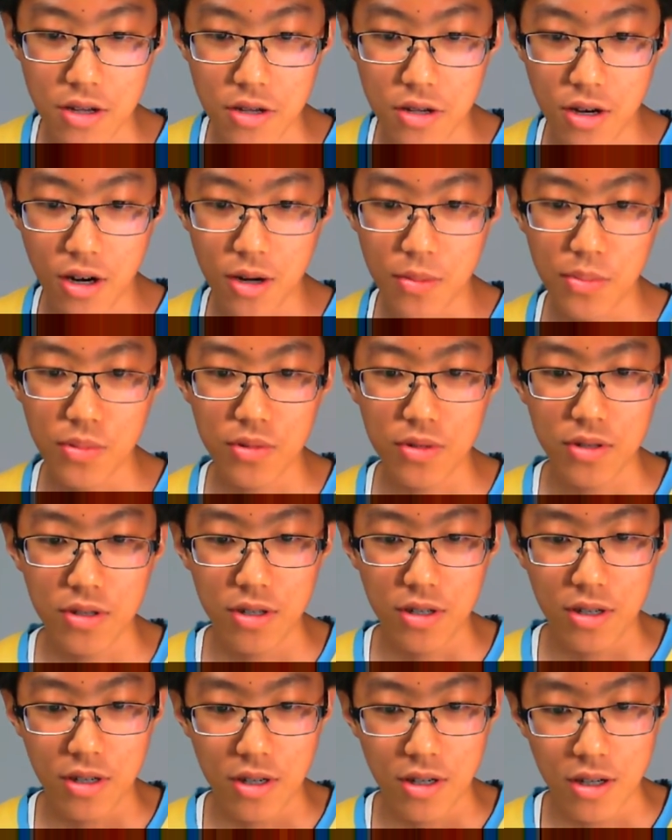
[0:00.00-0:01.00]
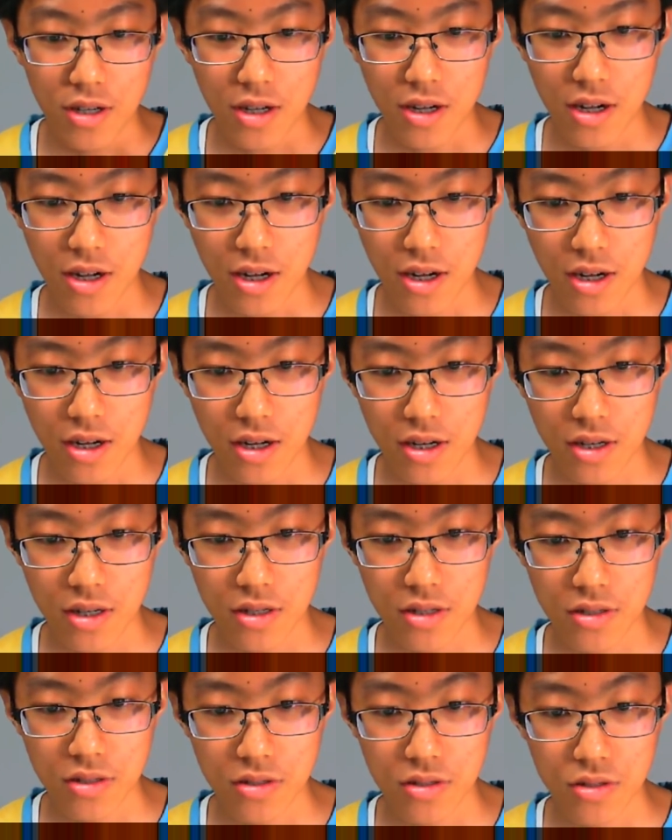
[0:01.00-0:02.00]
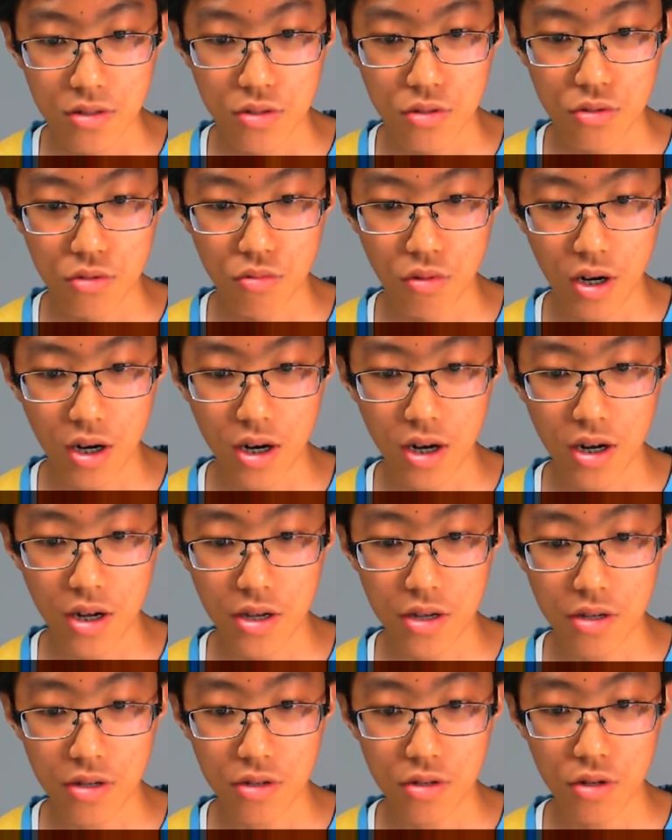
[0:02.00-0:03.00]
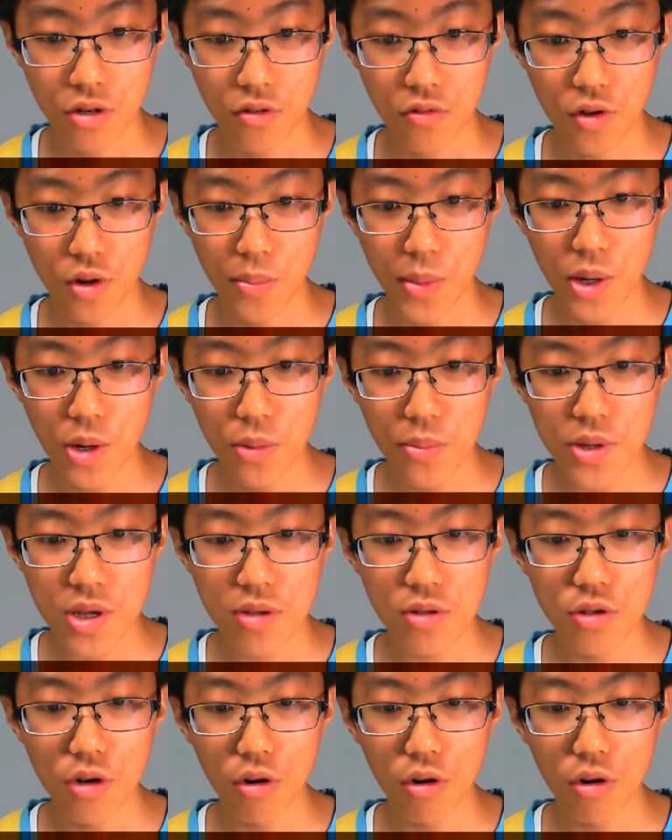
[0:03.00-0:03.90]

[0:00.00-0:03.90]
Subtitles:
Yup. And do I go for a Bubble Beam?